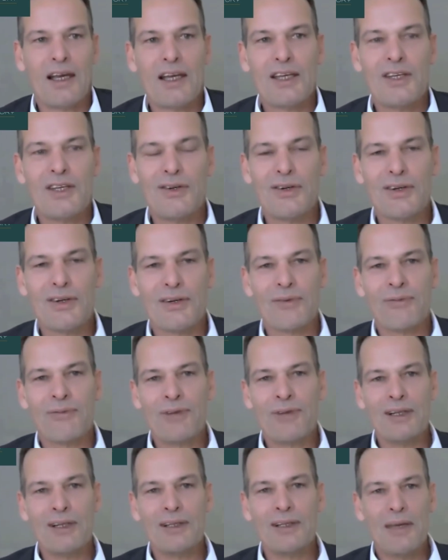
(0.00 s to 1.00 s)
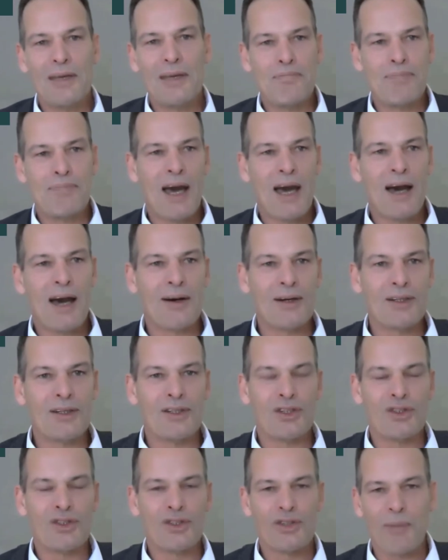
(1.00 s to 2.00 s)
You feel empowered,
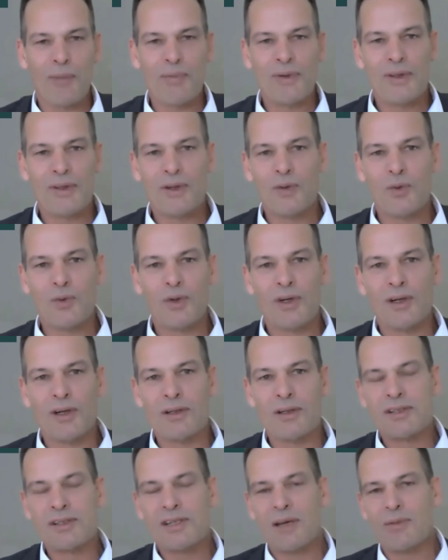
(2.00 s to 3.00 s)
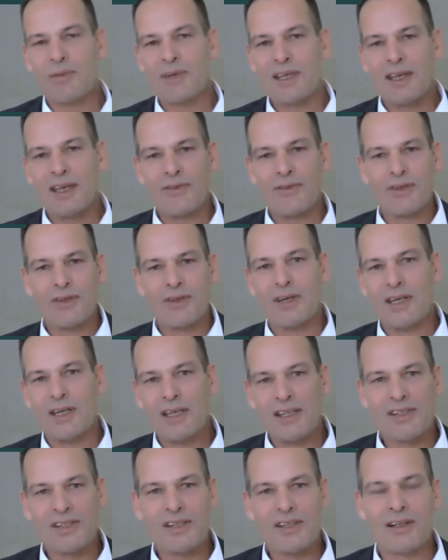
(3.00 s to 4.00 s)
you're top of the world, someone gives you
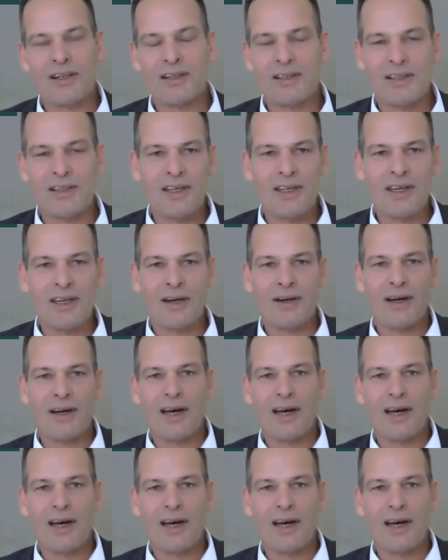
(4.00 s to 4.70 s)
insult and you go,